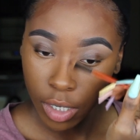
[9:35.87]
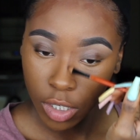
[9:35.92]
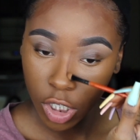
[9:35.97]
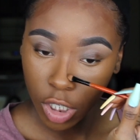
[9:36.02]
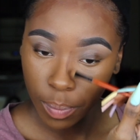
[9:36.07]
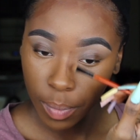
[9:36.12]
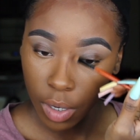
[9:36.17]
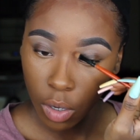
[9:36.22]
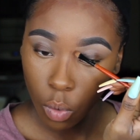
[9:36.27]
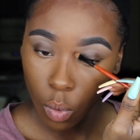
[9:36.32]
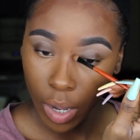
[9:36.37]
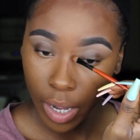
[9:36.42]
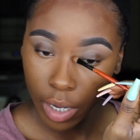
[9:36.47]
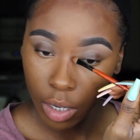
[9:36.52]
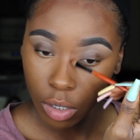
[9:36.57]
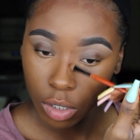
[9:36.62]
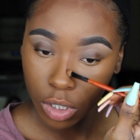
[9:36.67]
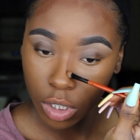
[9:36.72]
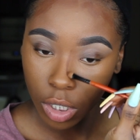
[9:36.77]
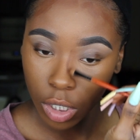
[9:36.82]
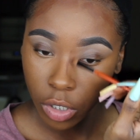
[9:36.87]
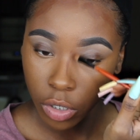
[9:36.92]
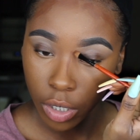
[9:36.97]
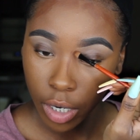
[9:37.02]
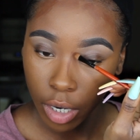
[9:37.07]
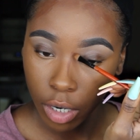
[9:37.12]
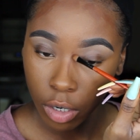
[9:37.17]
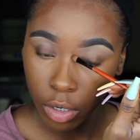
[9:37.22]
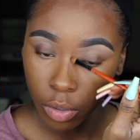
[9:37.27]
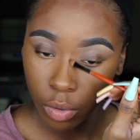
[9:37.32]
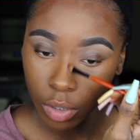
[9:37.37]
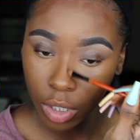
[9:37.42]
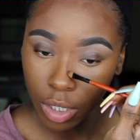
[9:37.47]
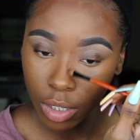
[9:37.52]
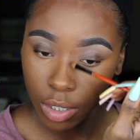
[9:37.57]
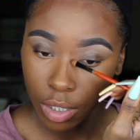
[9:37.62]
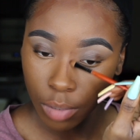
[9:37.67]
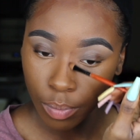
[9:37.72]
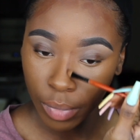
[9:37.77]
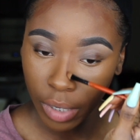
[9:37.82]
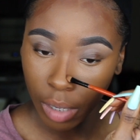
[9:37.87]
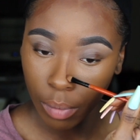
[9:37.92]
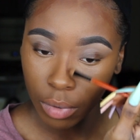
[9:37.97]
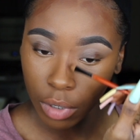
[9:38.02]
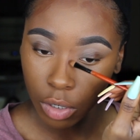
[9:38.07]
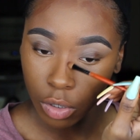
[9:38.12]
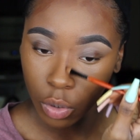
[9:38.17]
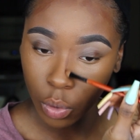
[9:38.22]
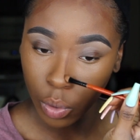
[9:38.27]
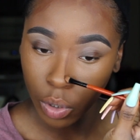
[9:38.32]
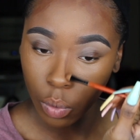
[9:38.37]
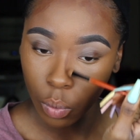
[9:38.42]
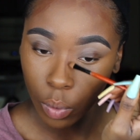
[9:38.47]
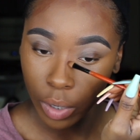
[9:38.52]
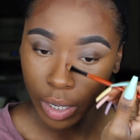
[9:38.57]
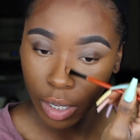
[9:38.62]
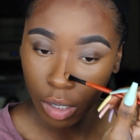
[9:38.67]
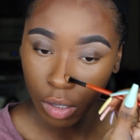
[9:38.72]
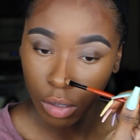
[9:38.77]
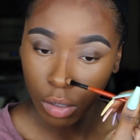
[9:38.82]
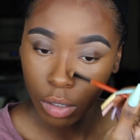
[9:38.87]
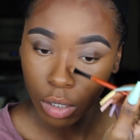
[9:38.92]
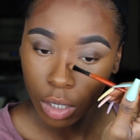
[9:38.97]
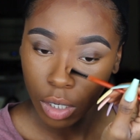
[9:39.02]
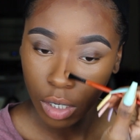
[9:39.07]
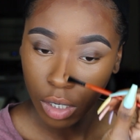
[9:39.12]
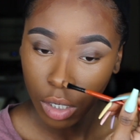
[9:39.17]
It took me a while to learn how to do this and be able to do it well.